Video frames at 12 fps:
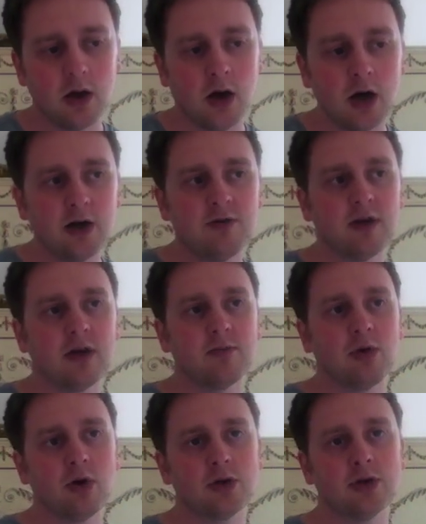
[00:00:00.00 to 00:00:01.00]
I
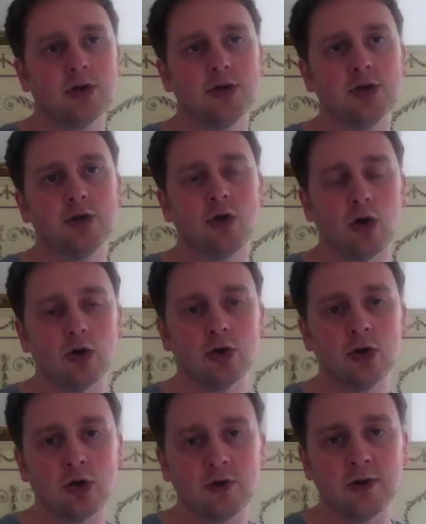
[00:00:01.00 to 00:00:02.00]
think Proksa should not
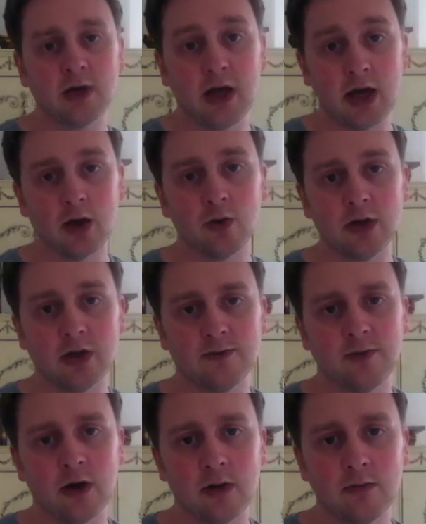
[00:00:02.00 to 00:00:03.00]
look for the KO in
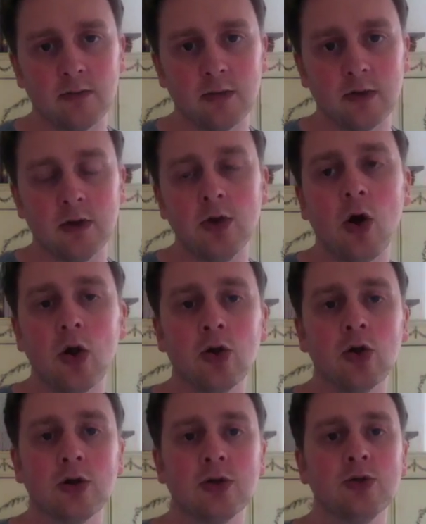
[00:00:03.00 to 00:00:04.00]
this fight. not
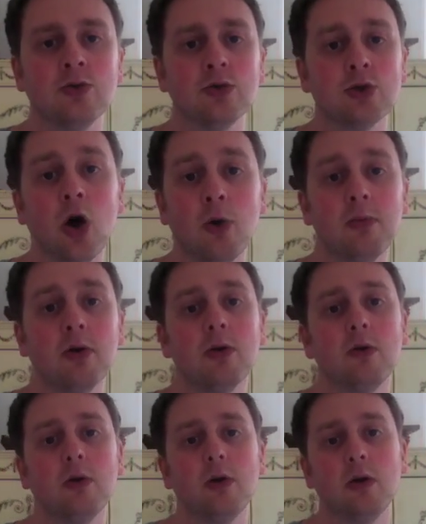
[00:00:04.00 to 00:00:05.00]
look to stop
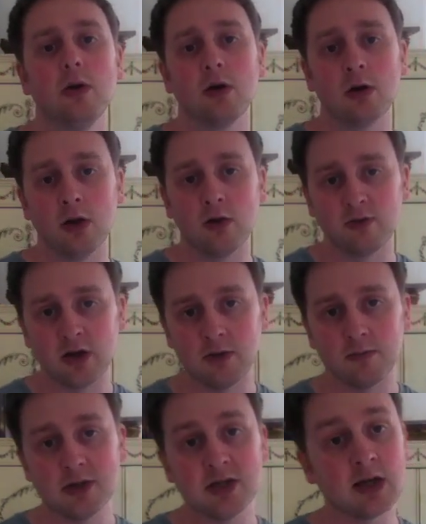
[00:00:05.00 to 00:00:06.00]

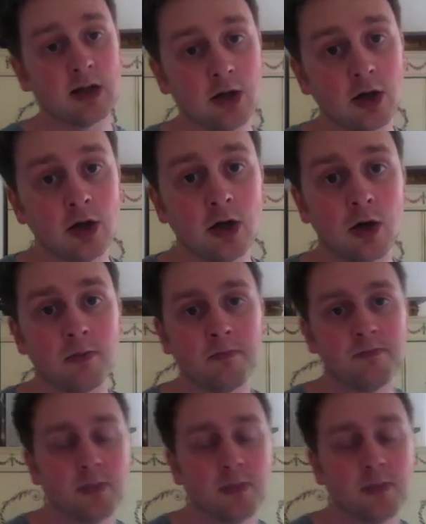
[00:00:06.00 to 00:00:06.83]
Golovkin, particularly early on.